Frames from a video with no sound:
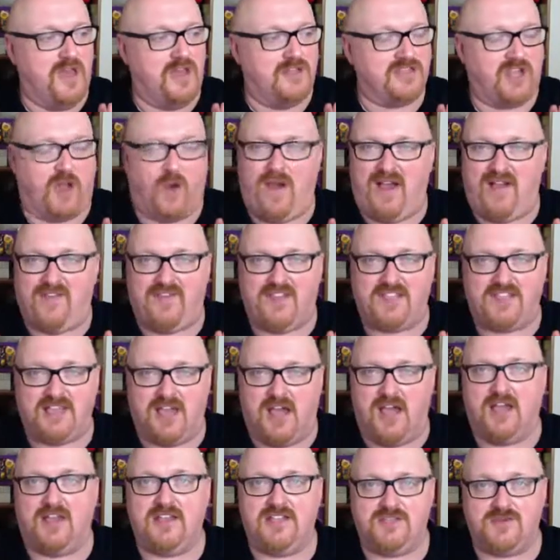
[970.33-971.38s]
don't have a
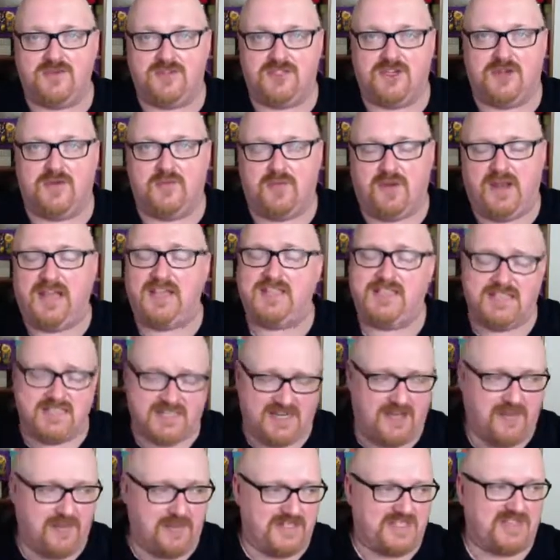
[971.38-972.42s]
tie to a certain place, it's a
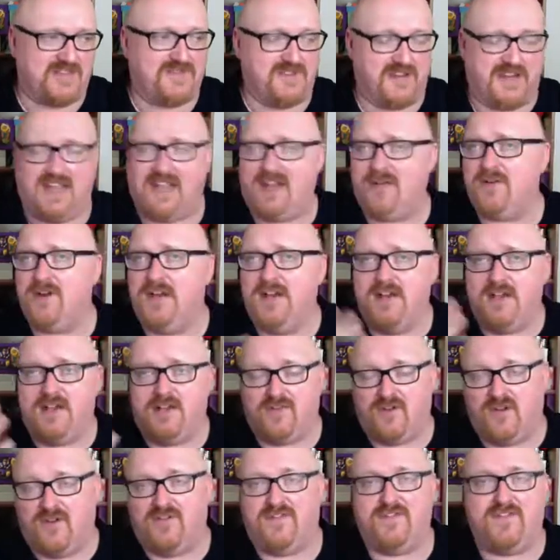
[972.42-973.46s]
little bit different now.
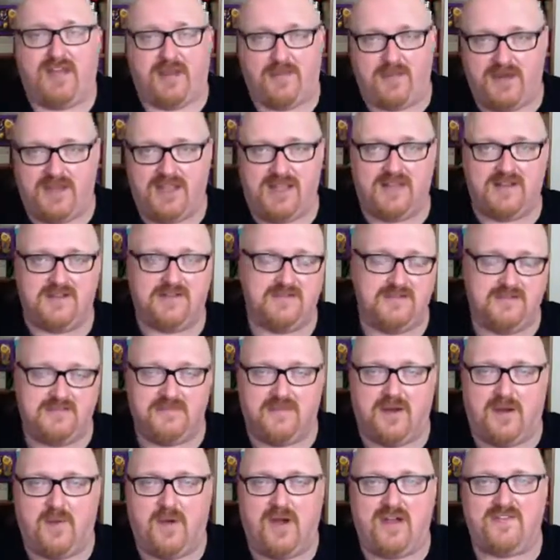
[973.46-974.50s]
I've got a family, and
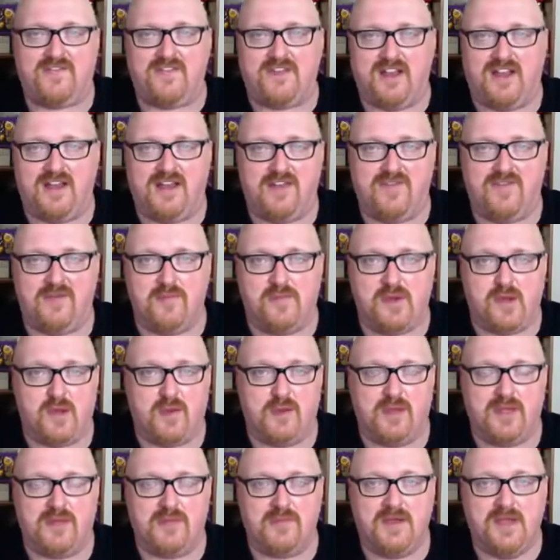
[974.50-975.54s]
my wife and I live in
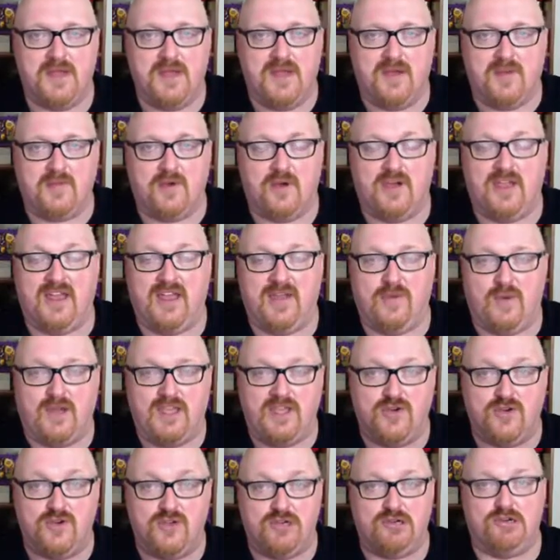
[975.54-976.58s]
Birmingham, but when
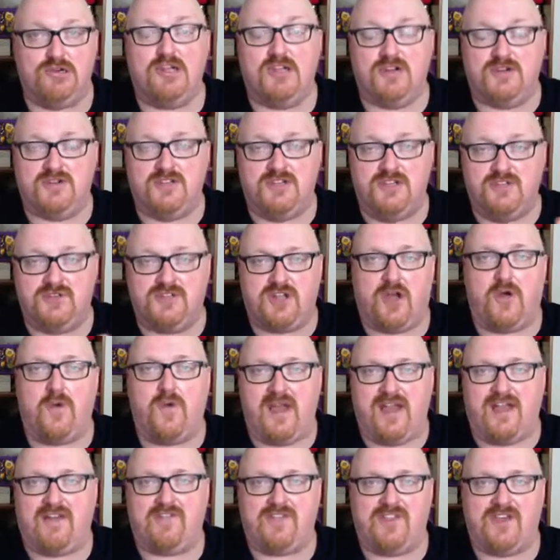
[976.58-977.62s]
you're younger and you don't
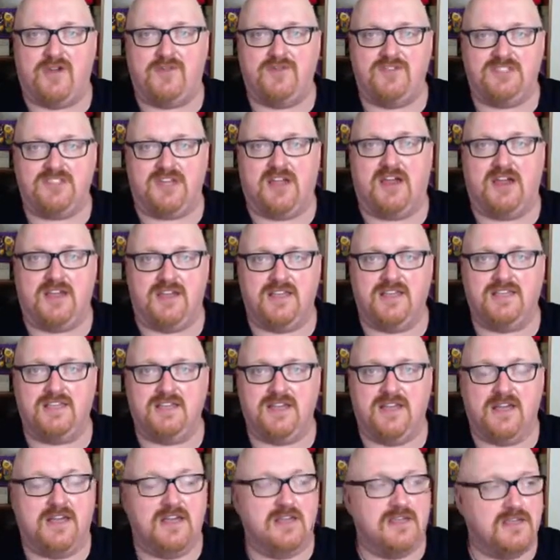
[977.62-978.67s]
have those
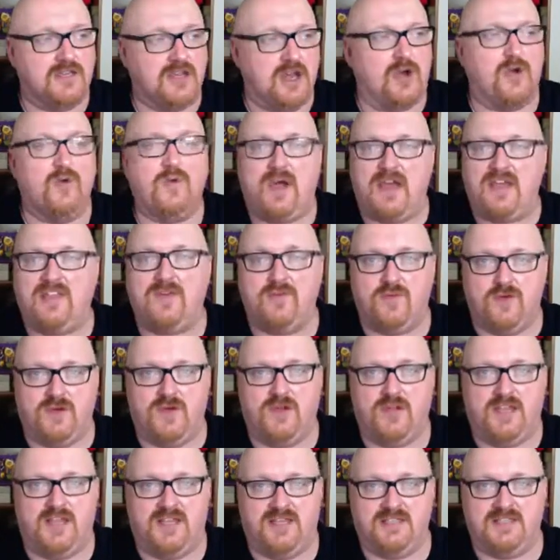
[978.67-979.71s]
ties, go where the
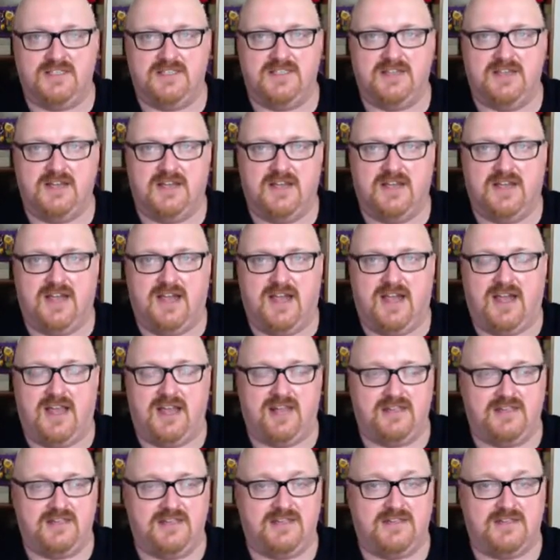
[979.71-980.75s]
work is
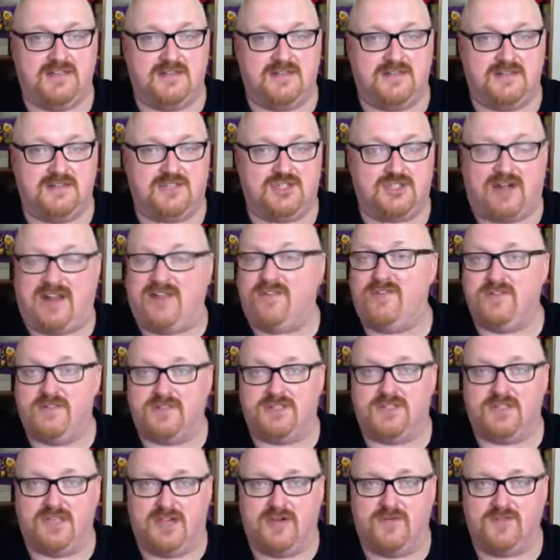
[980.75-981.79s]
and travel
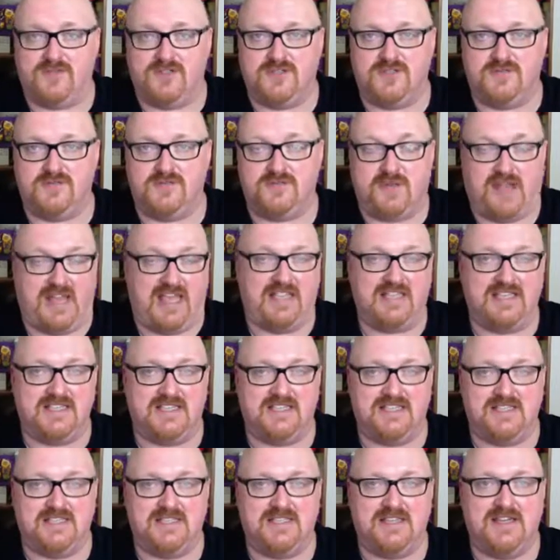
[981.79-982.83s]
to those
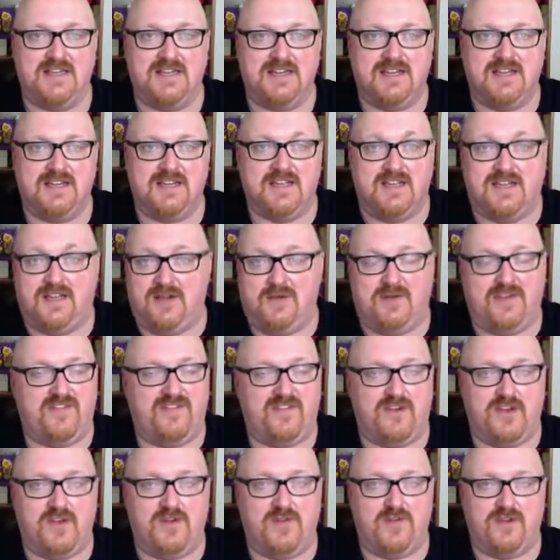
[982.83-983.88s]
places. You know, if
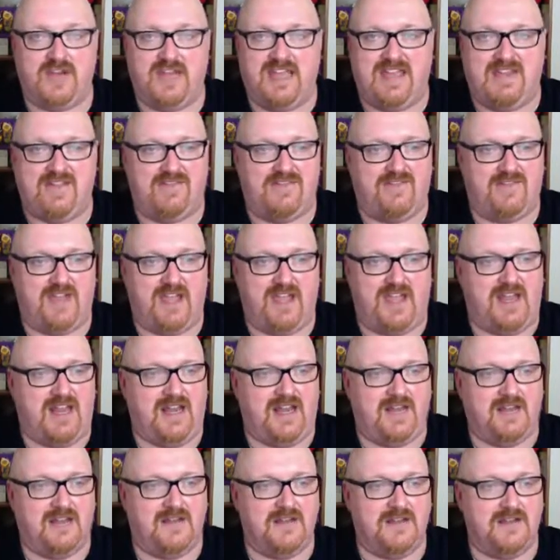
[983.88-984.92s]
you live
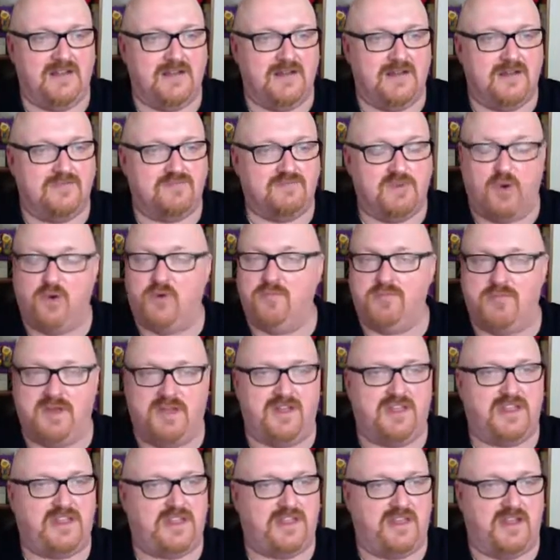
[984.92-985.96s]
in
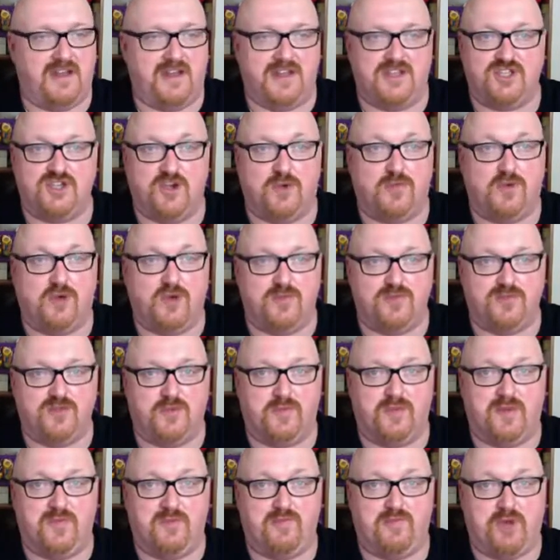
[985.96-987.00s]
Bournemouth and a job comes
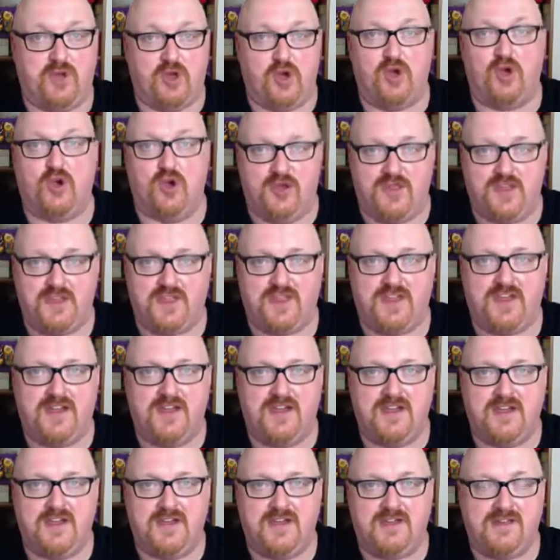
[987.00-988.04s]
up in Perth
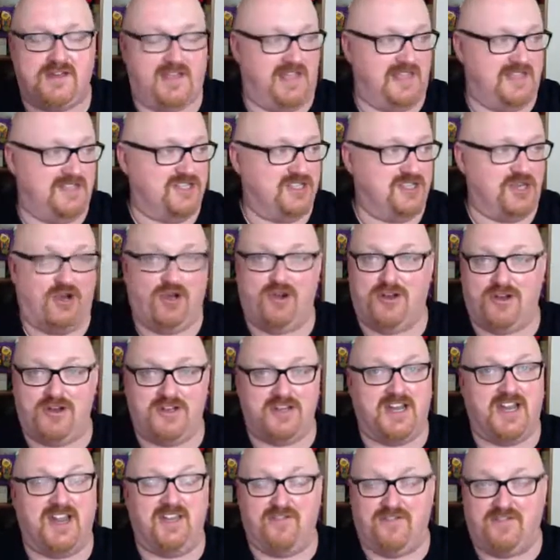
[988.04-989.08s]
in
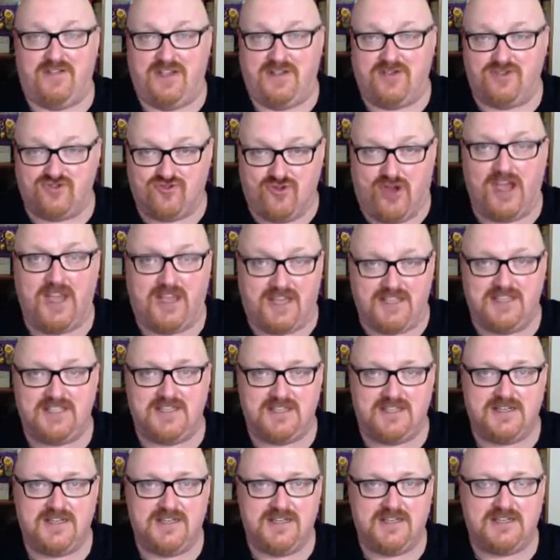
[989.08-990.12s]
Scotland and it feels right,
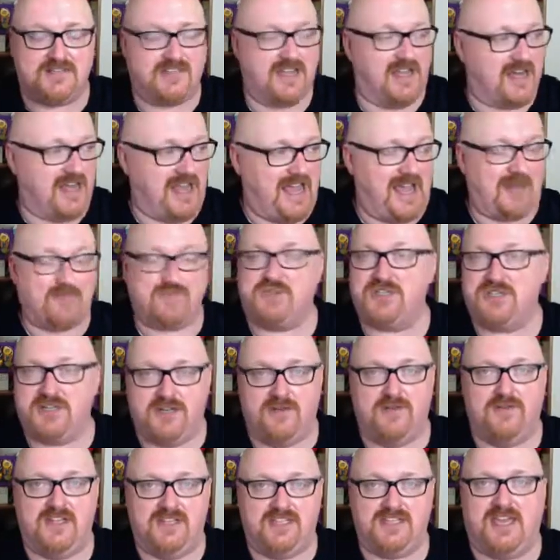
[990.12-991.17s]
then
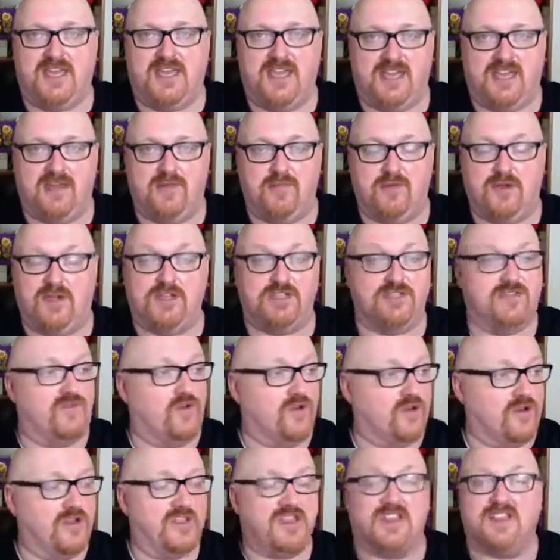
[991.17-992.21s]
absolutely take it, because you've
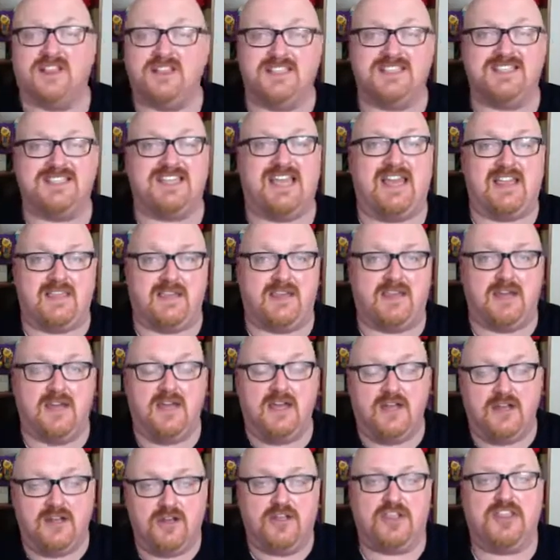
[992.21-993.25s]
got nothing to tether you,
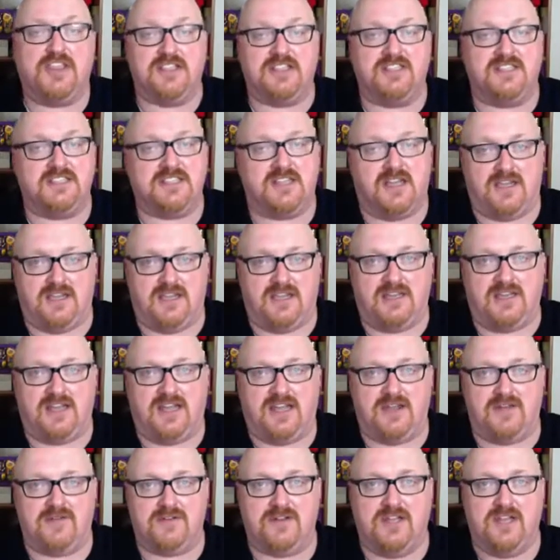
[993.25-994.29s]
nothing to tie you
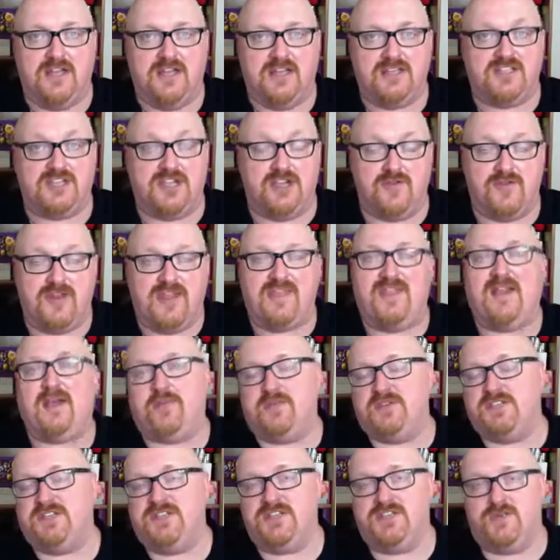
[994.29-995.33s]
down. So you're in that
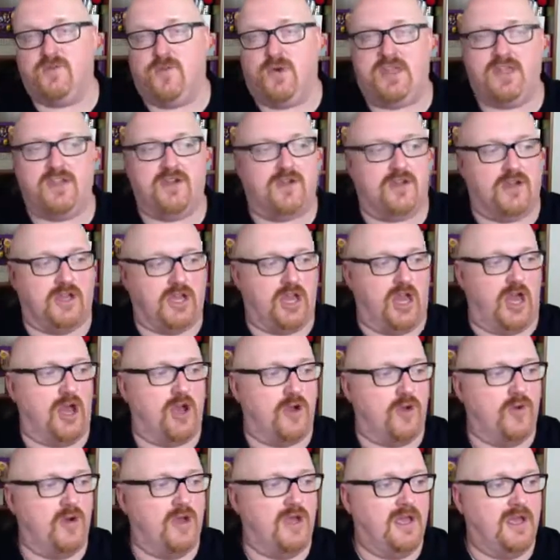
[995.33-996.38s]
position where you can
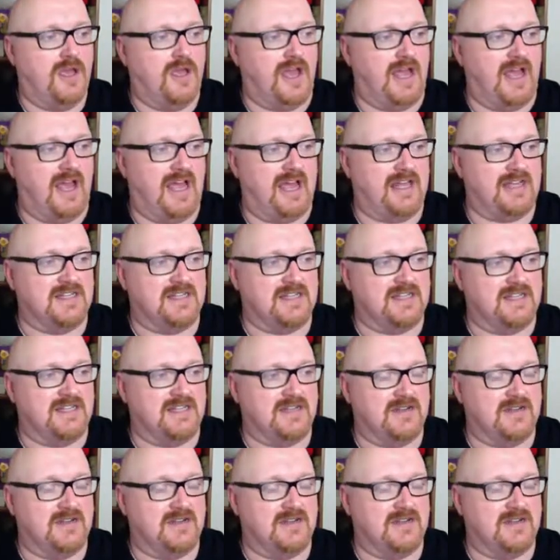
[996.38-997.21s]
go and